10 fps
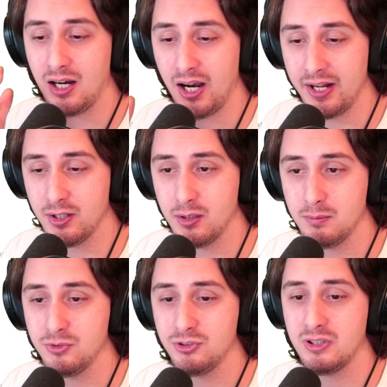
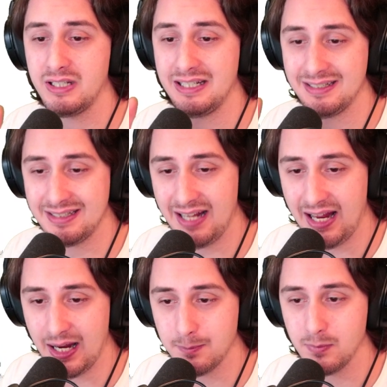items
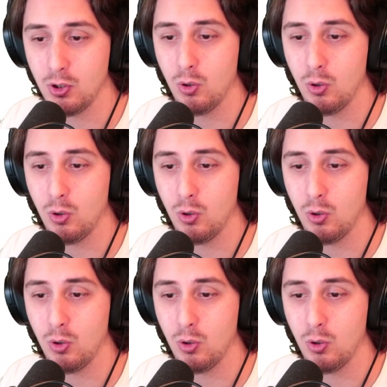in-game